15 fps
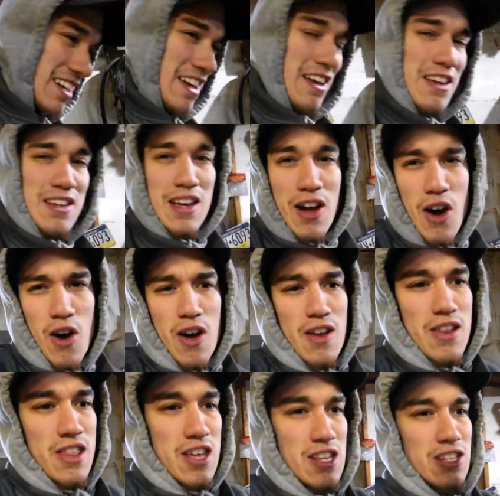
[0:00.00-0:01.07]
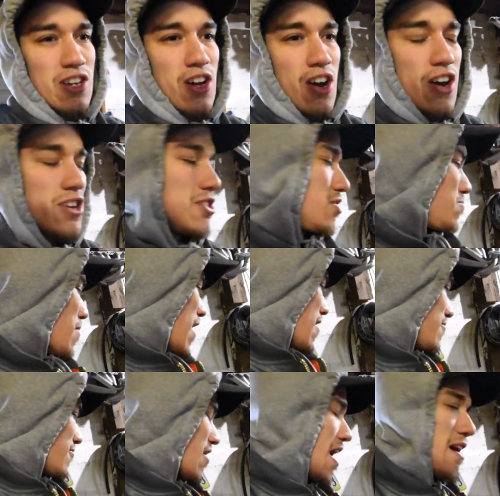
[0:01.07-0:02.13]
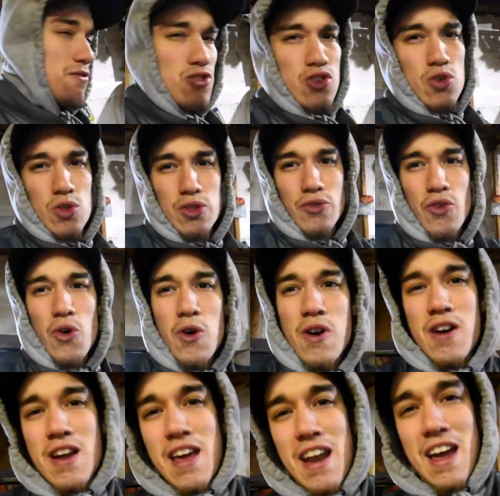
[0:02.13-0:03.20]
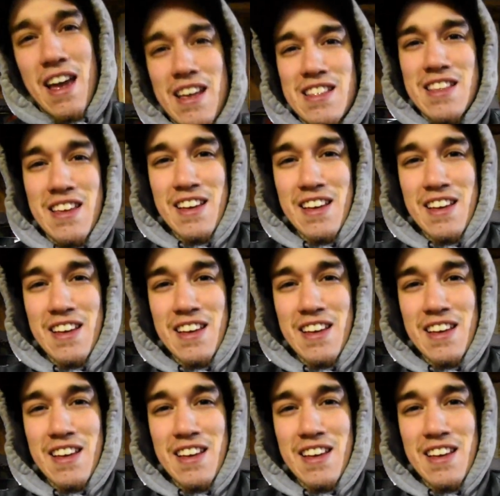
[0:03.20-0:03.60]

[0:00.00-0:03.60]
I on these cars you buy five you use four and i